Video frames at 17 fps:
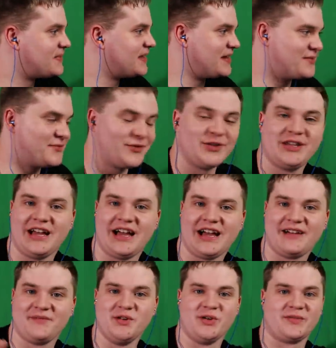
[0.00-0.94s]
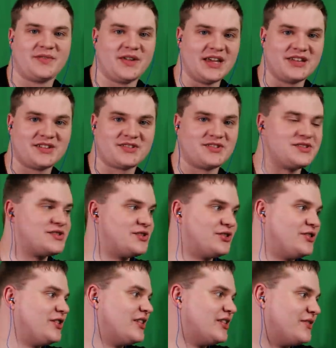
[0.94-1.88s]
Thankfully, I have notifications
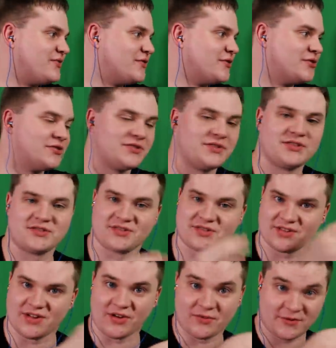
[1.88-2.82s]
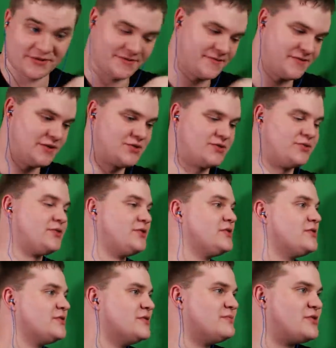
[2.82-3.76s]
turned on for the Star Wars official
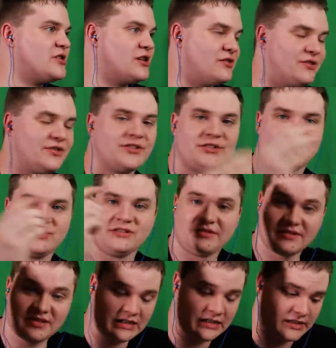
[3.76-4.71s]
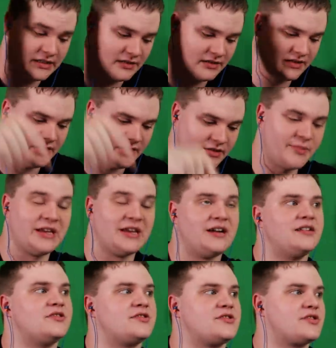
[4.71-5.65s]
YouTube channel. Their link will be
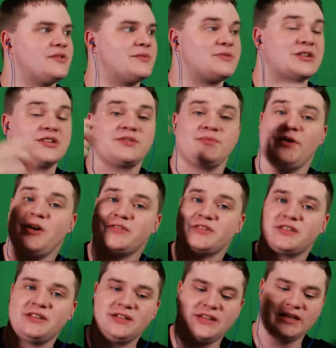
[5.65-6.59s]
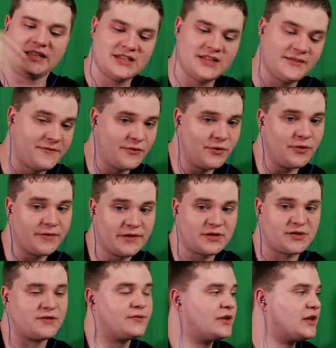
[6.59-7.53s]
down in the description, as well as the link to the full
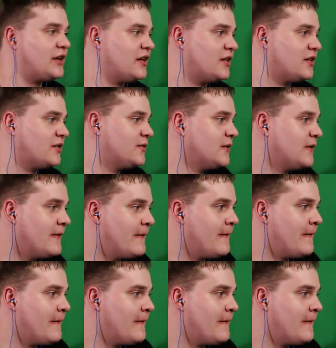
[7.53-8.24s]
official video.